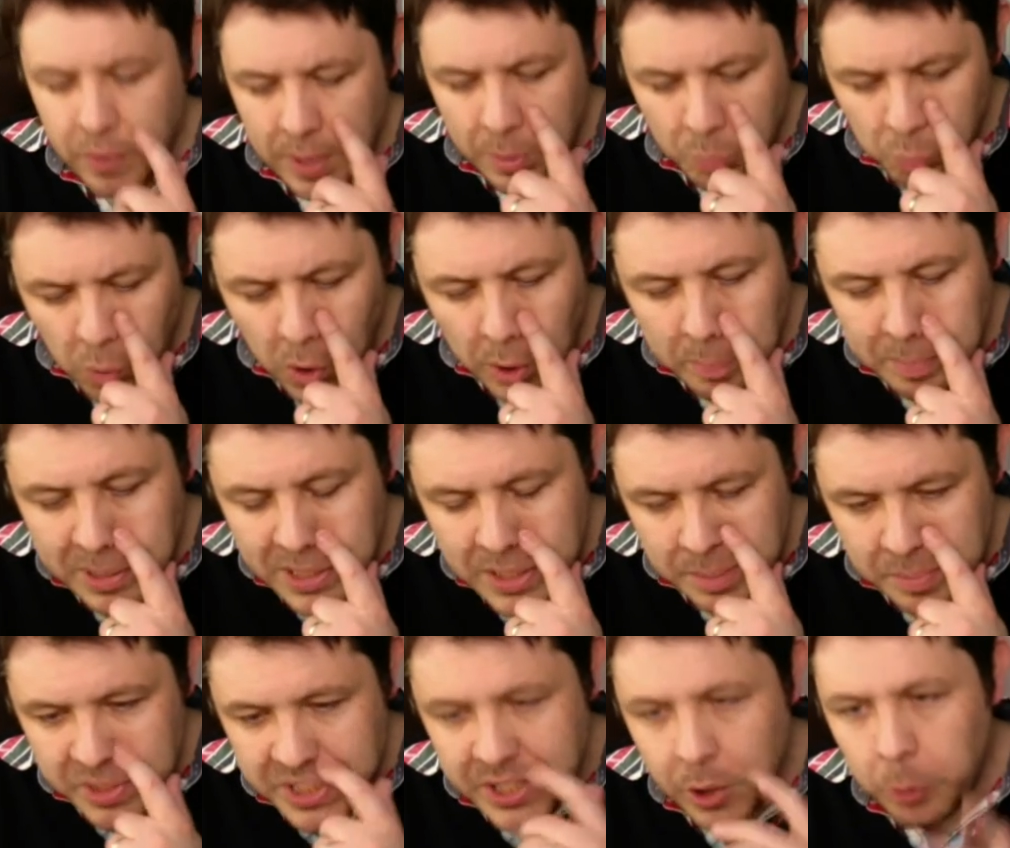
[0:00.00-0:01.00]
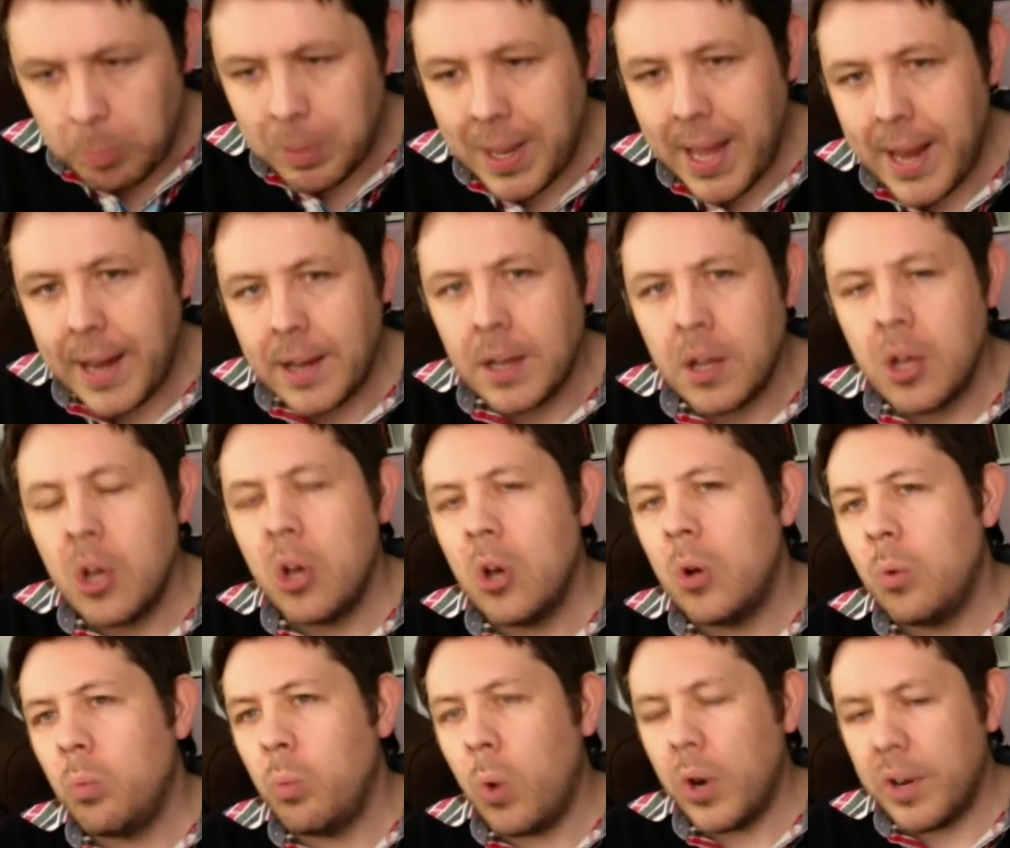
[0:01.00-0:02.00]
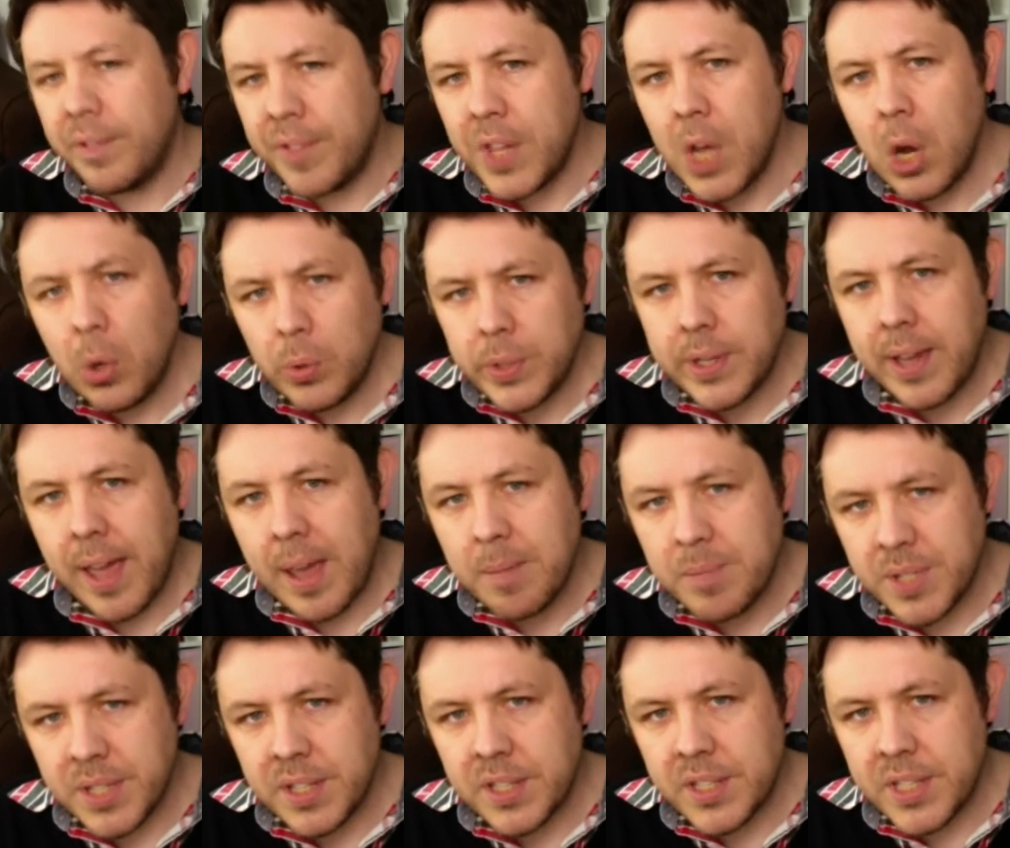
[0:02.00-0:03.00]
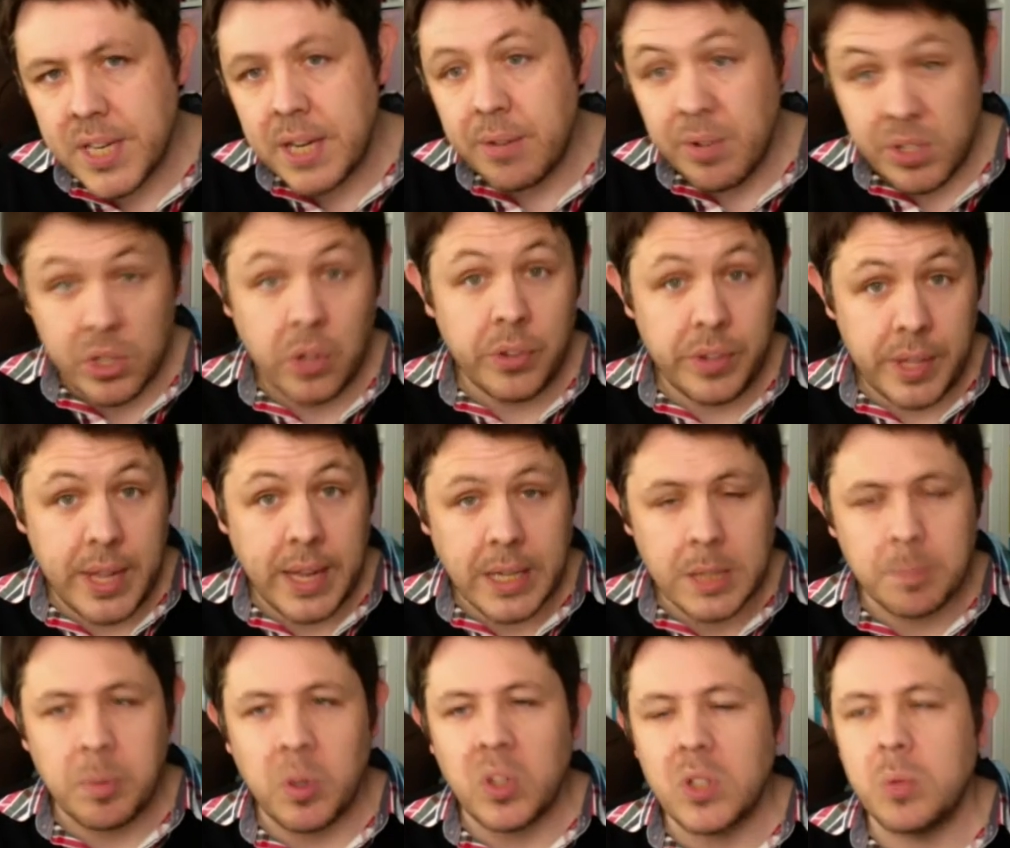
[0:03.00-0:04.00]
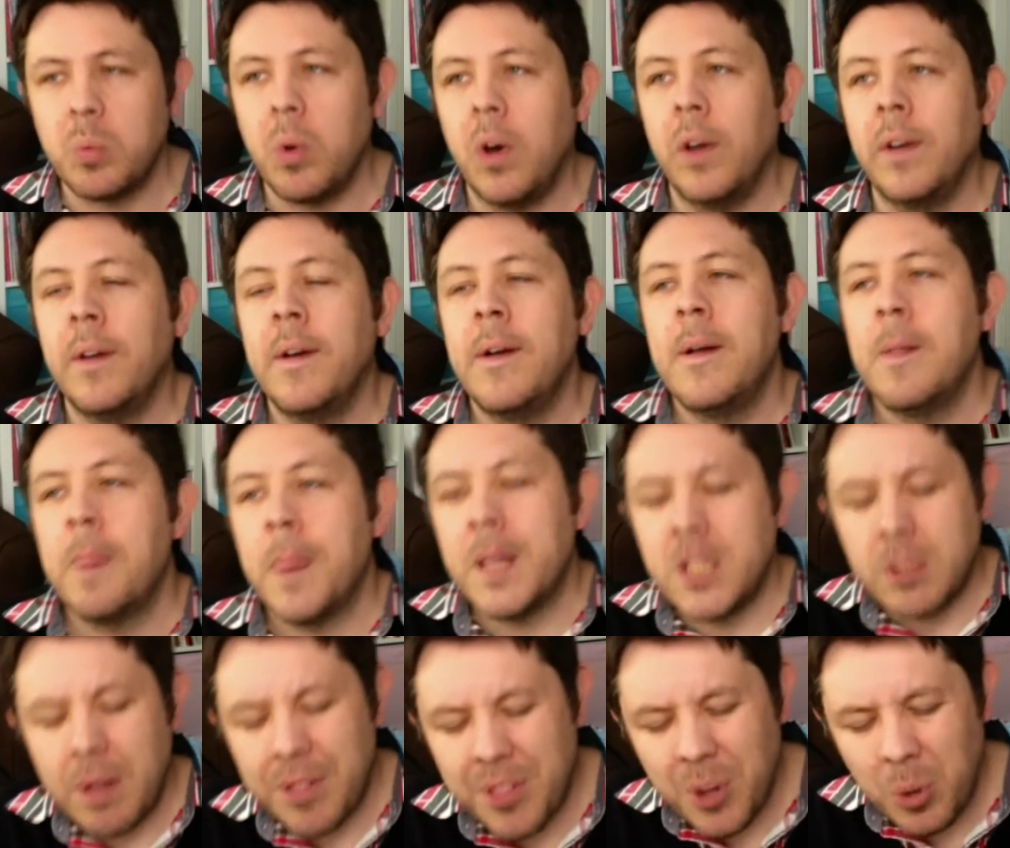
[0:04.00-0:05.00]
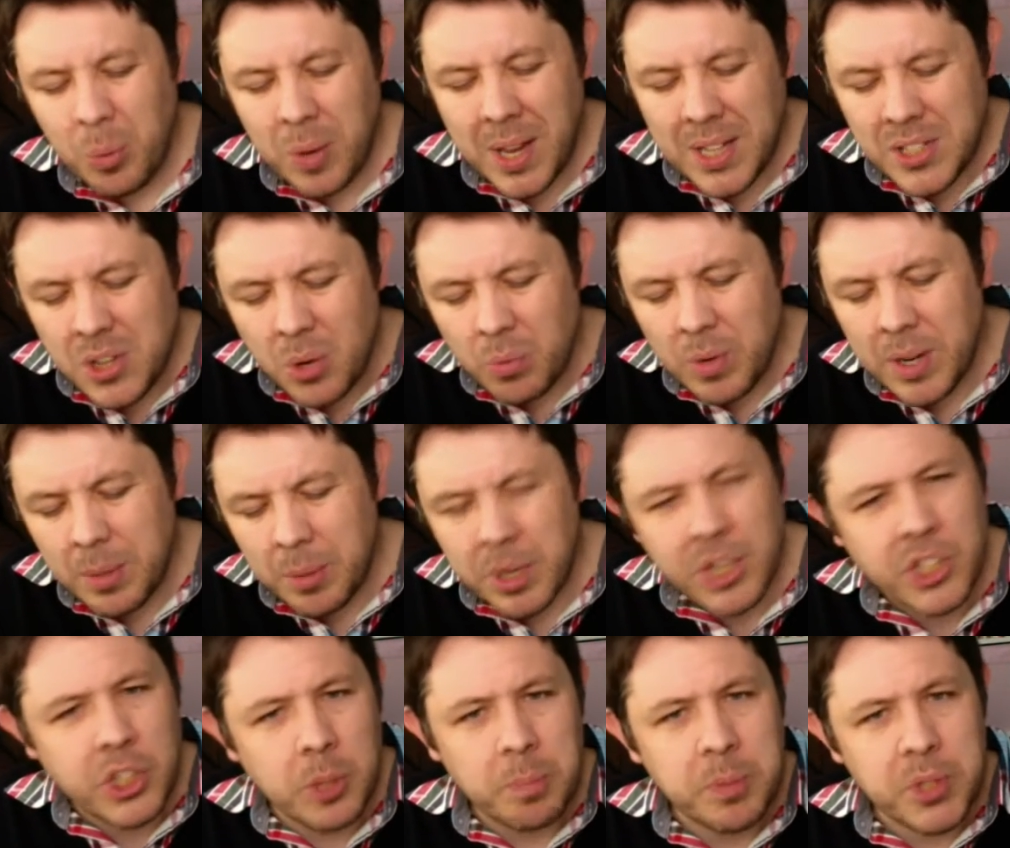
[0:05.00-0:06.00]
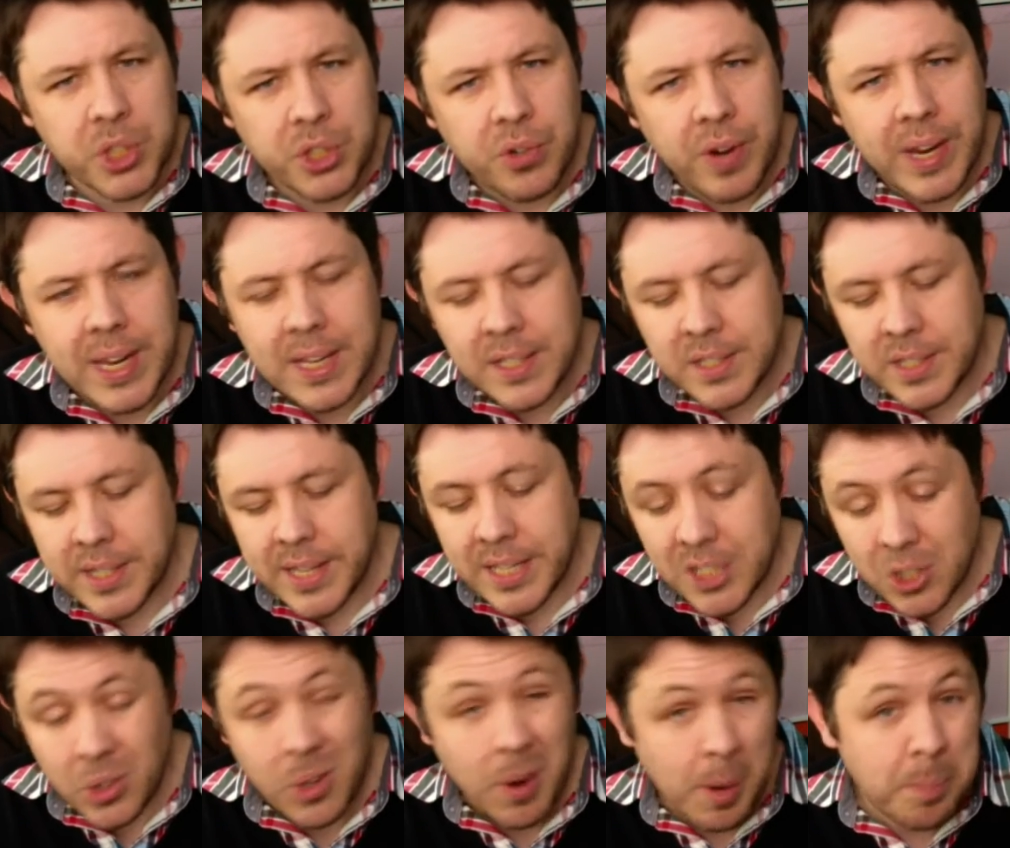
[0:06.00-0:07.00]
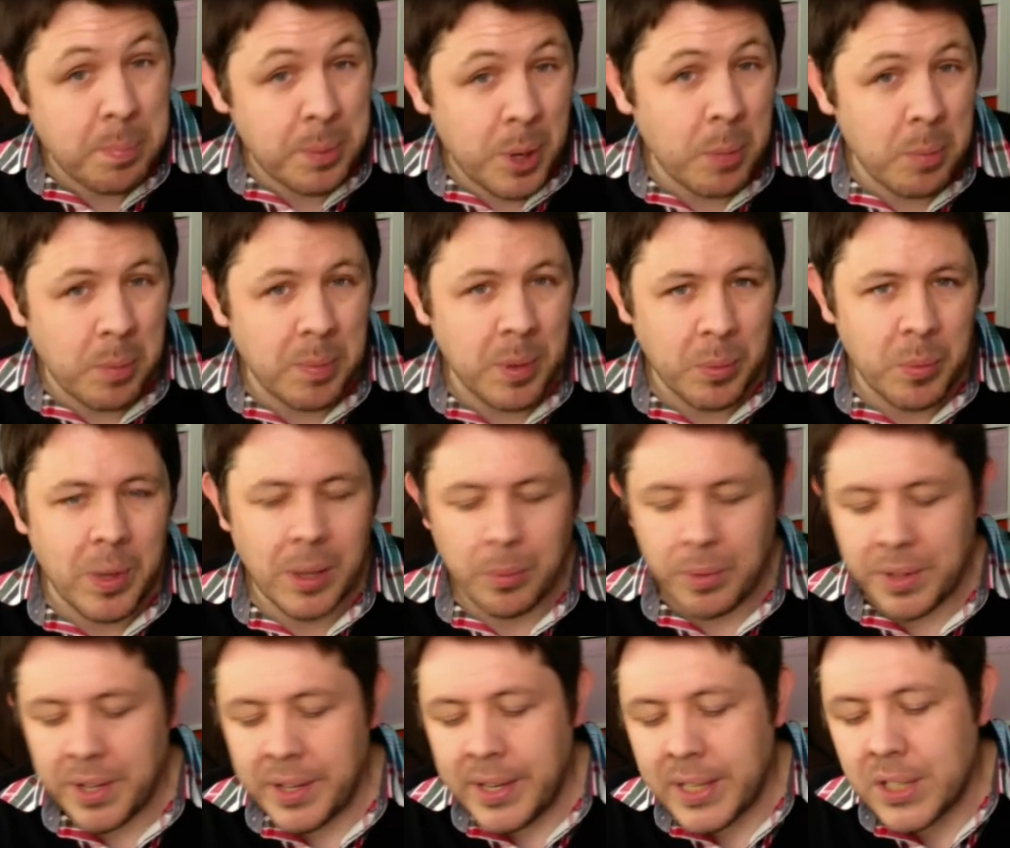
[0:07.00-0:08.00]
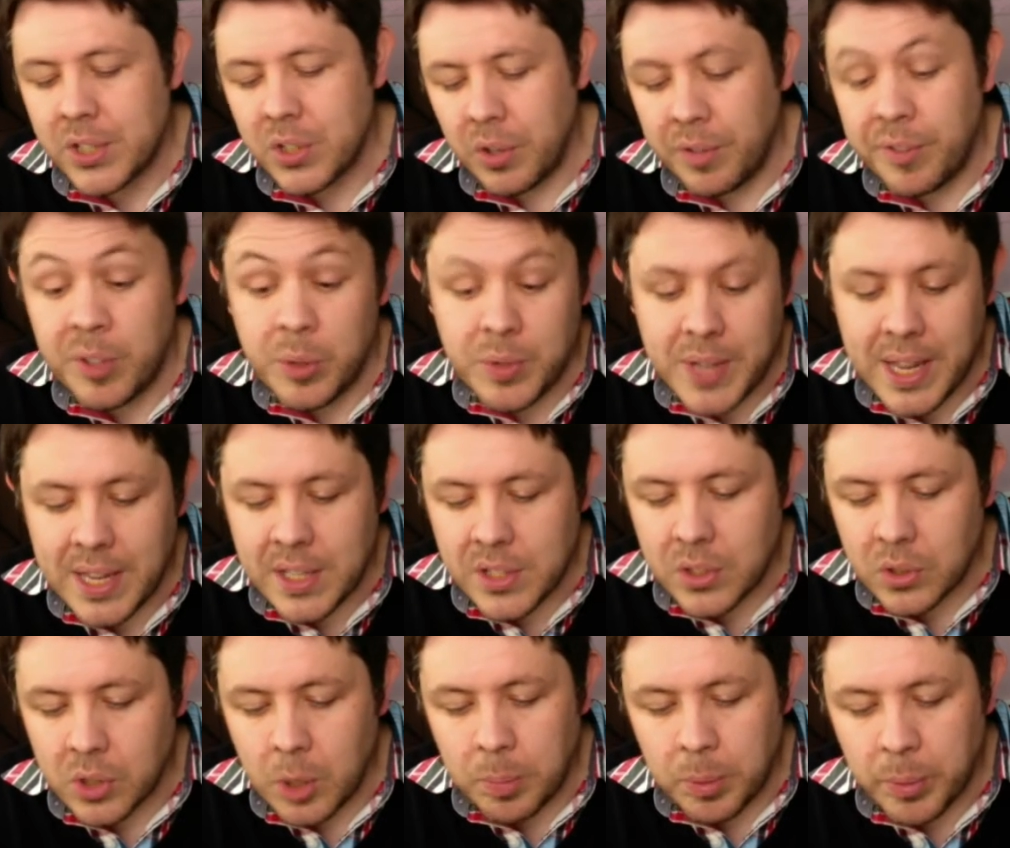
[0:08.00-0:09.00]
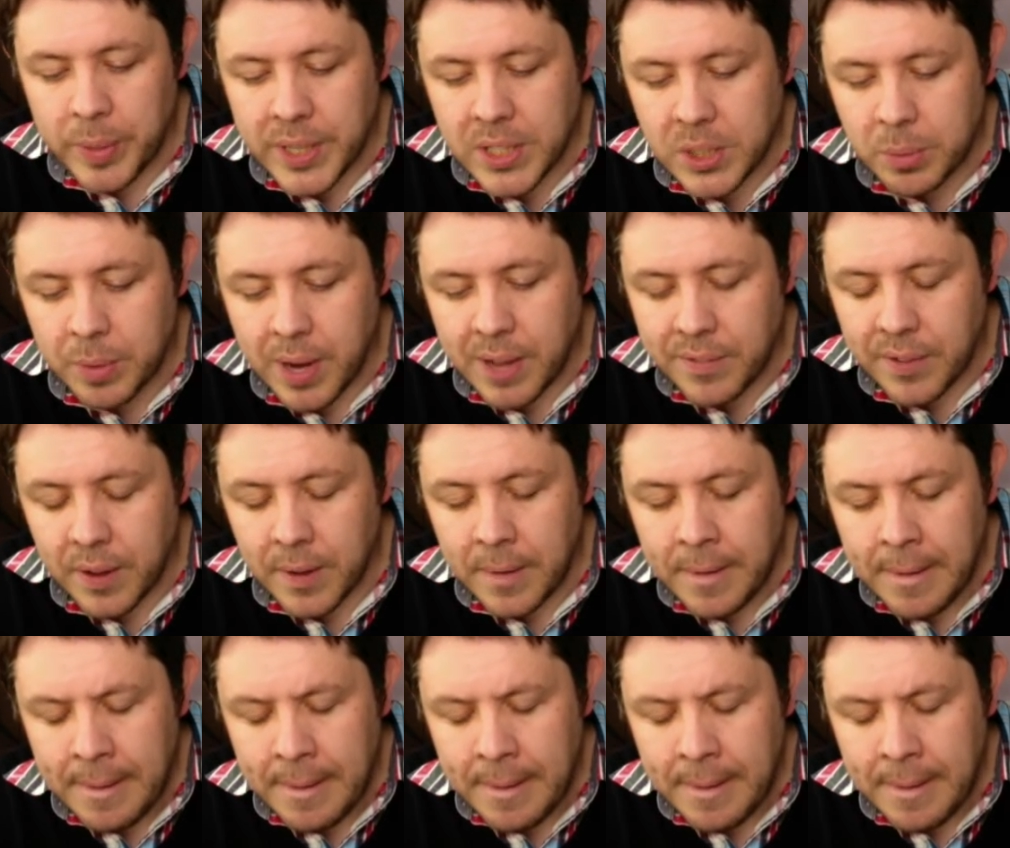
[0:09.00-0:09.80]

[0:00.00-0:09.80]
One, because I'm still playing one of the older games in the series on the Xbox One. So I thought, well, I don't really want to jump straight into this, although I probably will within the next sort of few days or a couple of weeks or whatever.